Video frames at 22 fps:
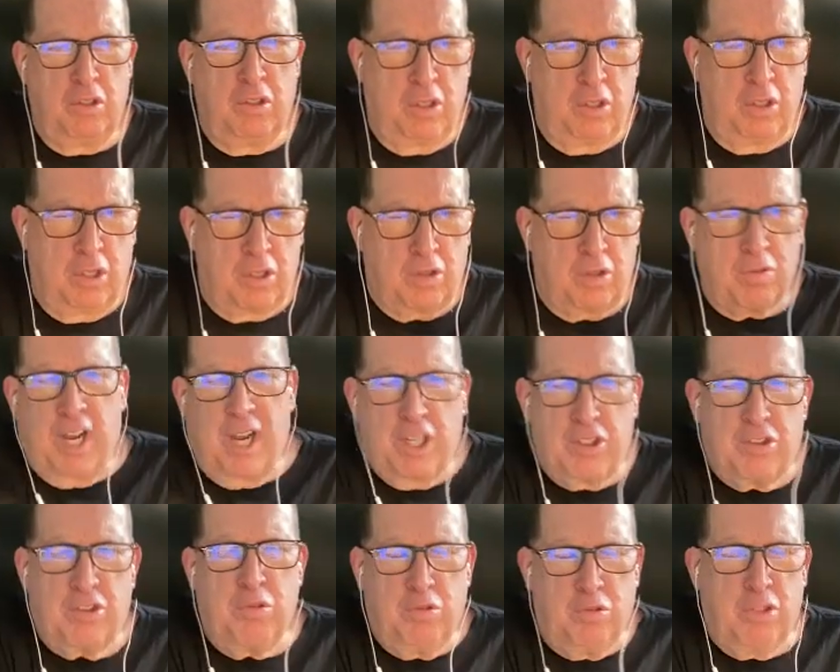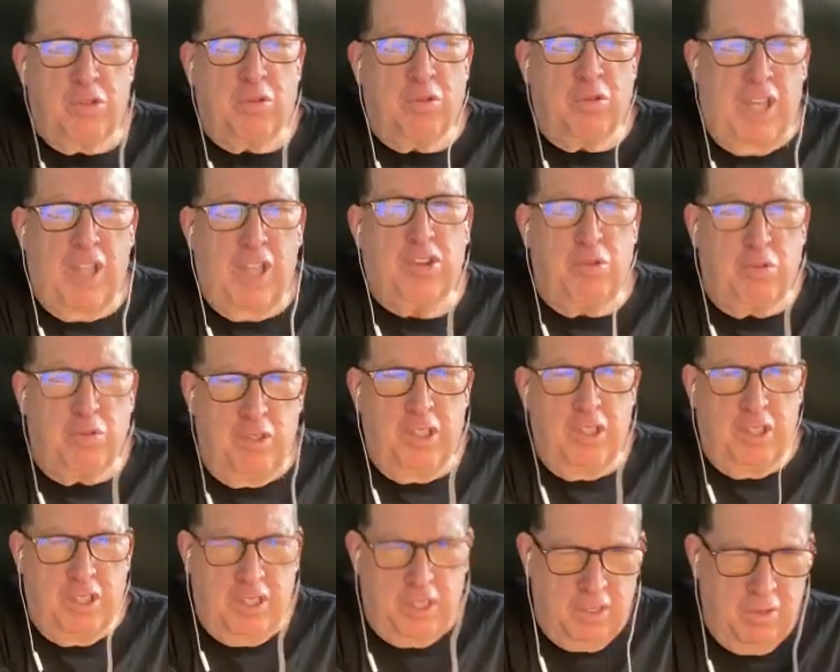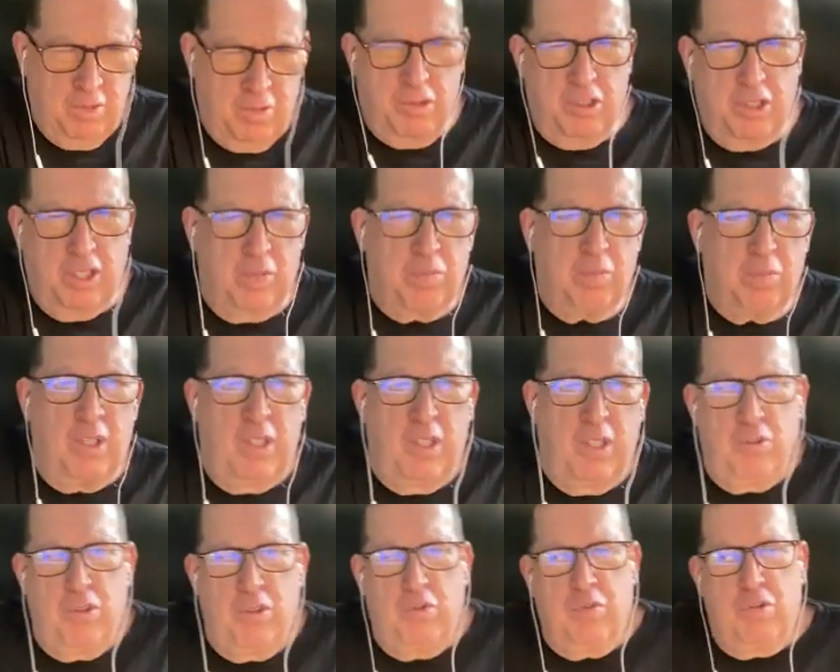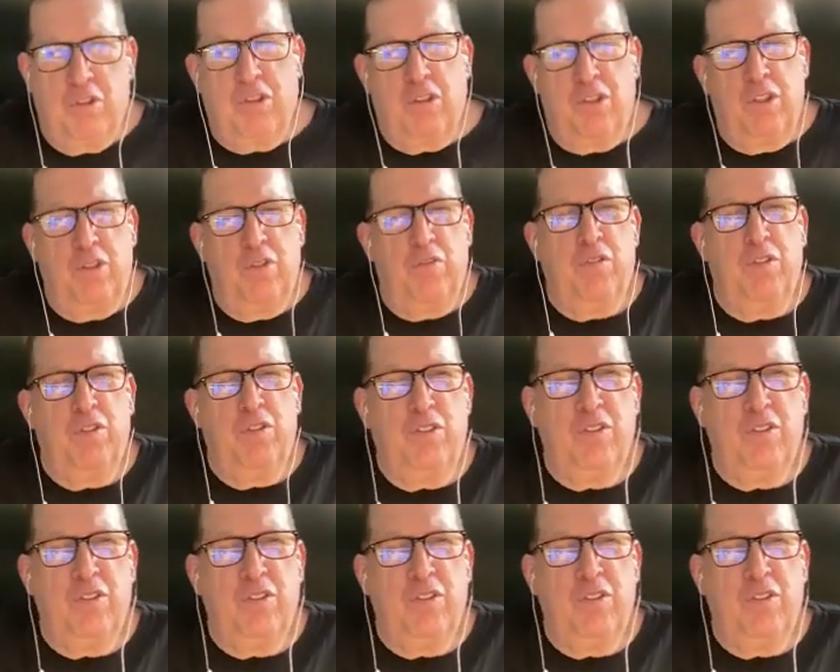who are graduating will not be able to receive?